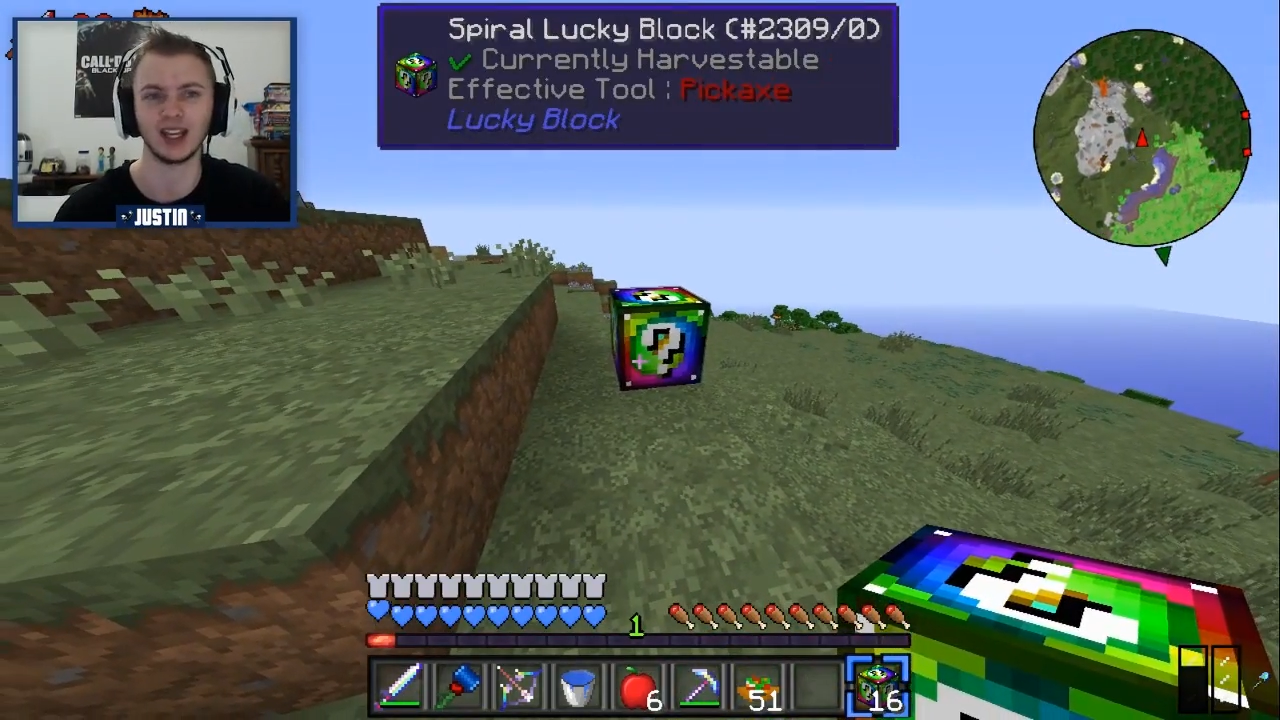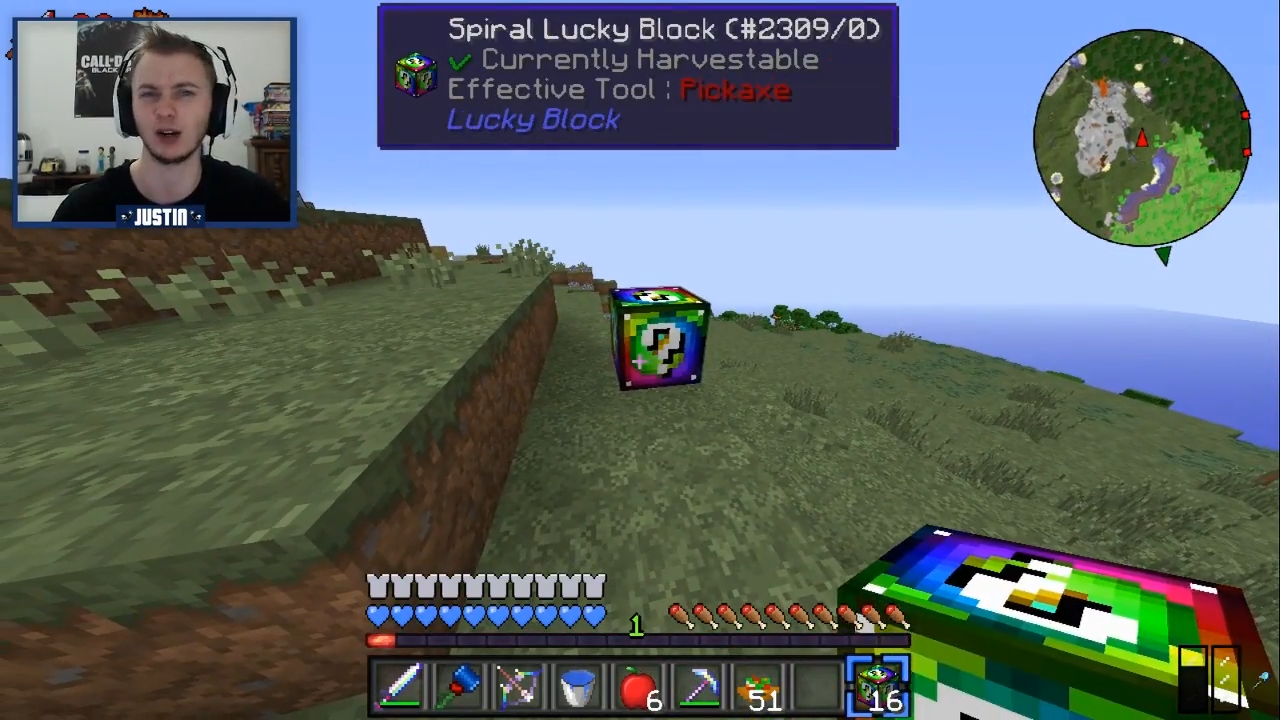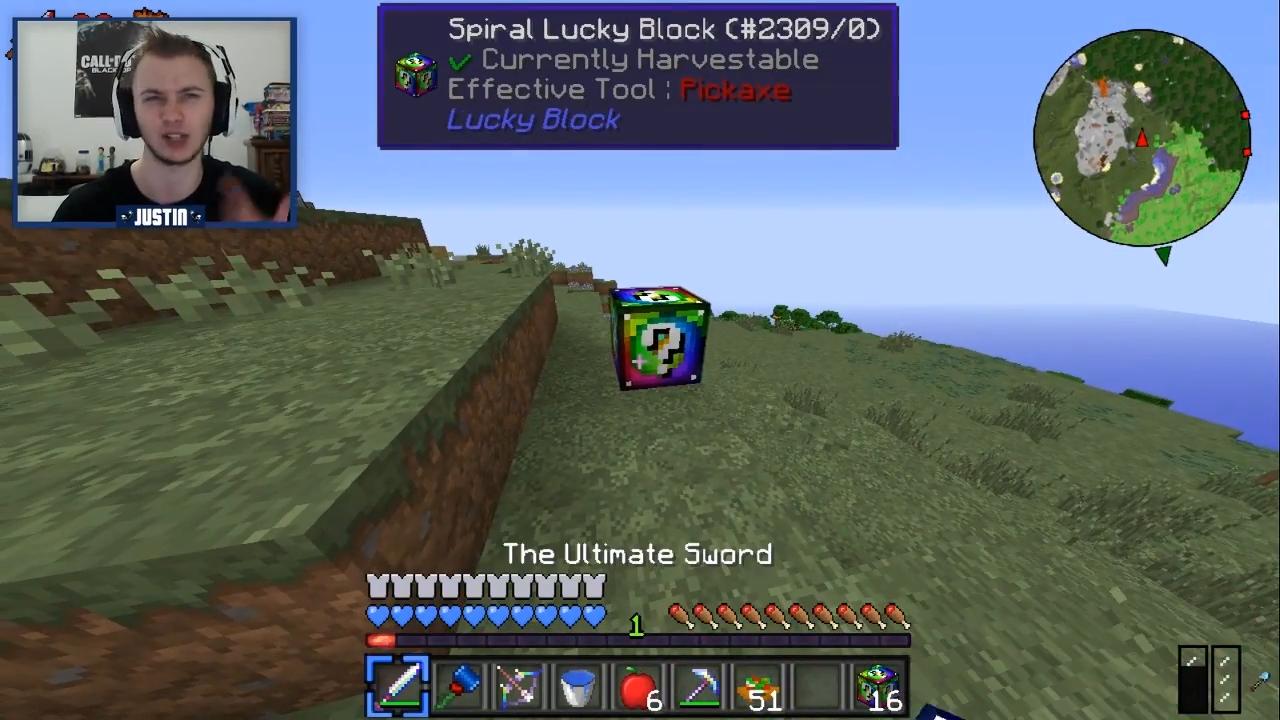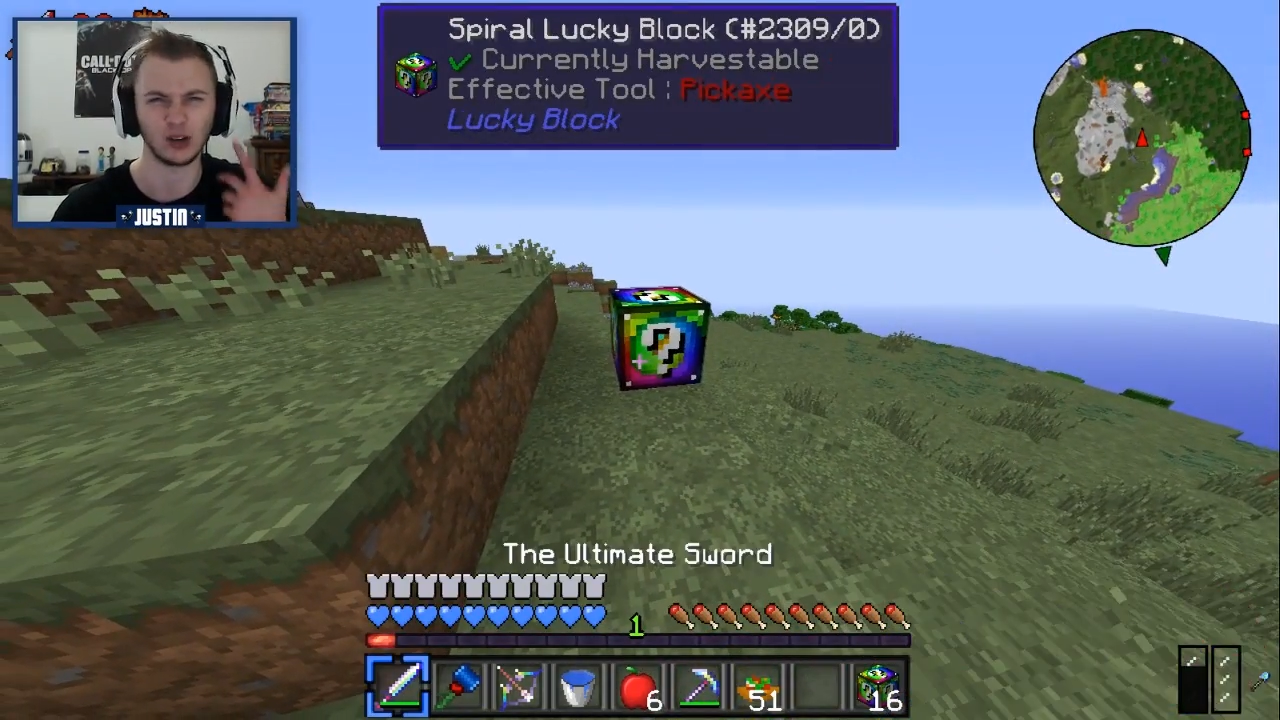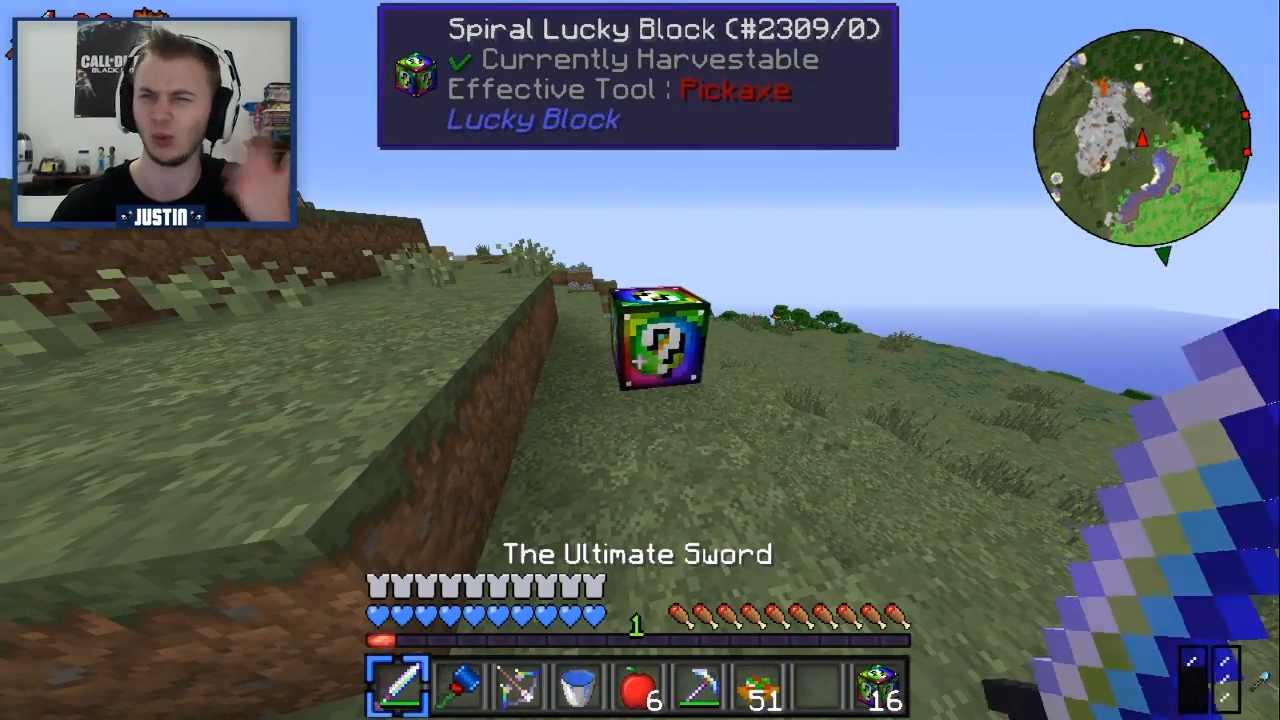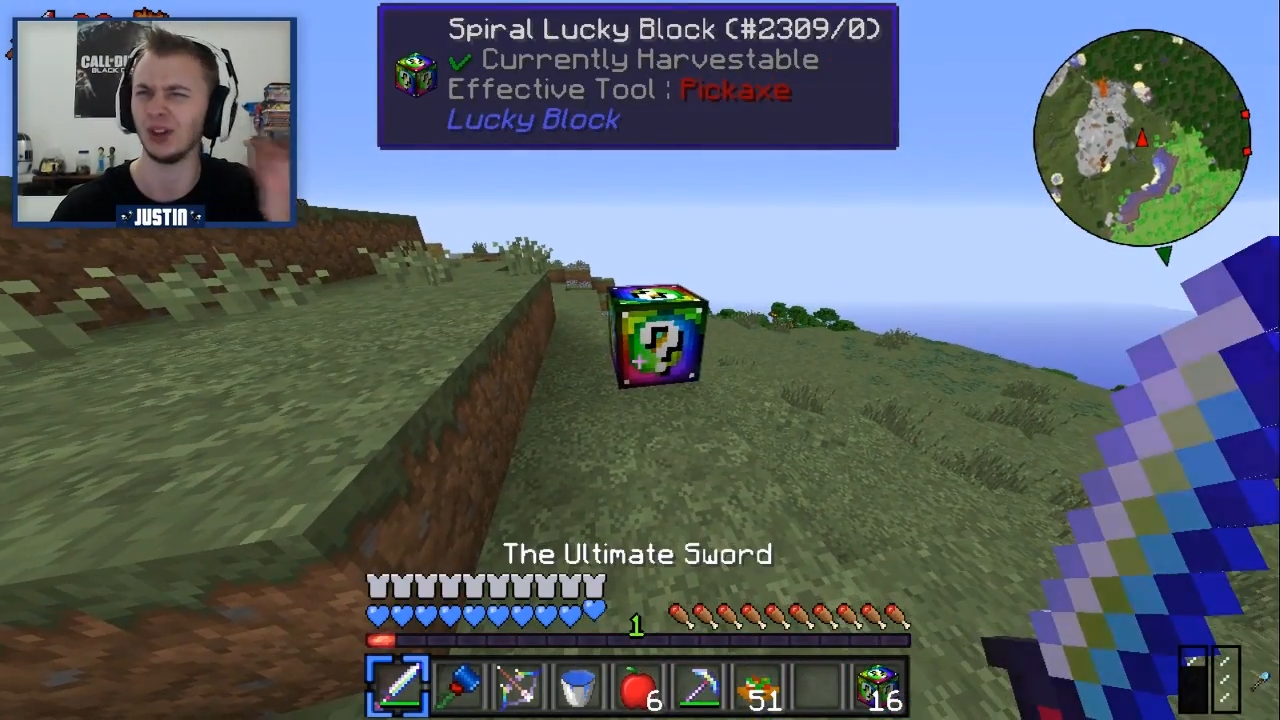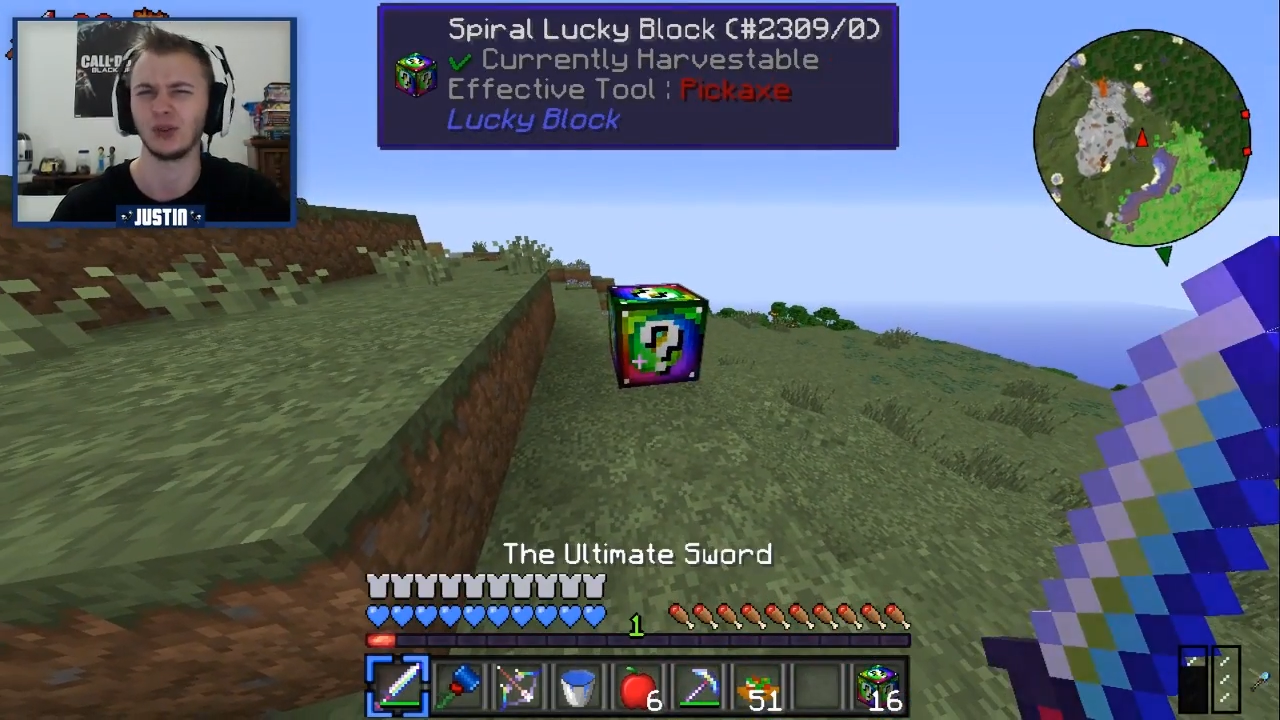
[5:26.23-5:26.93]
I was like, what in the